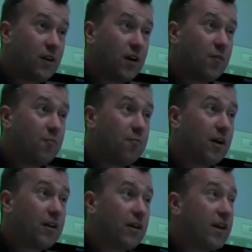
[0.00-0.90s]
Um,
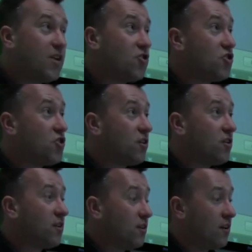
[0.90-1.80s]
but each
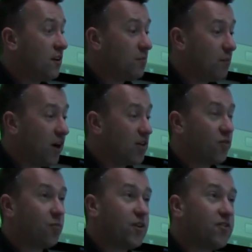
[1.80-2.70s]
part
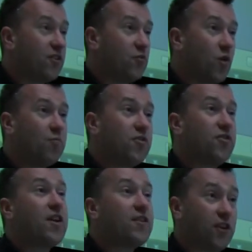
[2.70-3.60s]
of your business, what
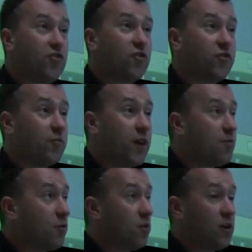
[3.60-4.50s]
percentage of the
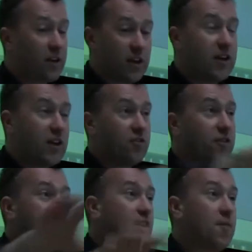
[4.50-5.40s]
people working in each of
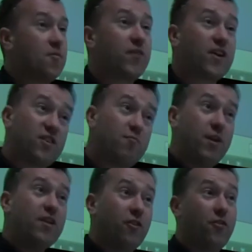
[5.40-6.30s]
these teams have actually
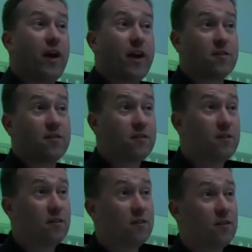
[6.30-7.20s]
been on that
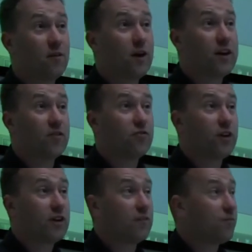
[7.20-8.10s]
awareness
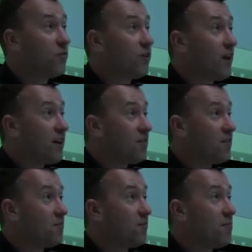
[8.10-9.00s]
training? So that's
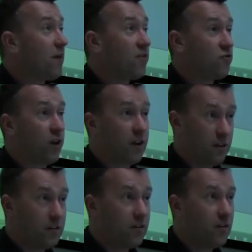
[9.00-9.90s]
the, the metric
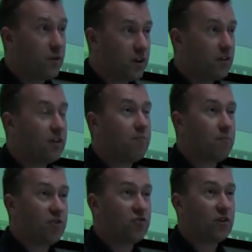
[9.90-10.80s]
that we can
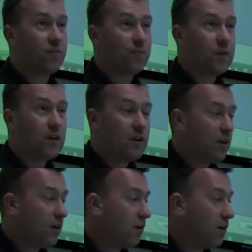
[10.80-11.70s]
then measure
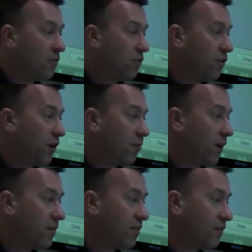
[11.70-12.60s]
uh, on an ongoing
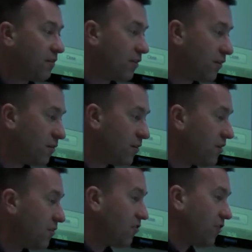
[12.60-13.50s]
basis. So
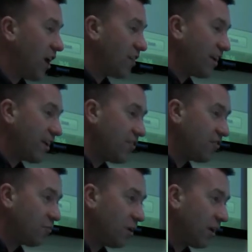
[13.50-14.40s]
just tying that
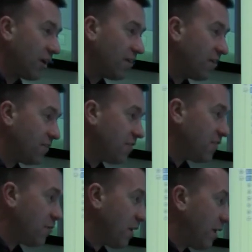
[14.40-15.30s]
into my
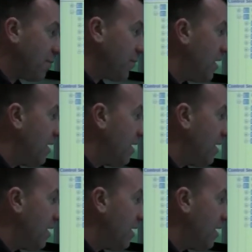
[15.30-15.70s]
system here,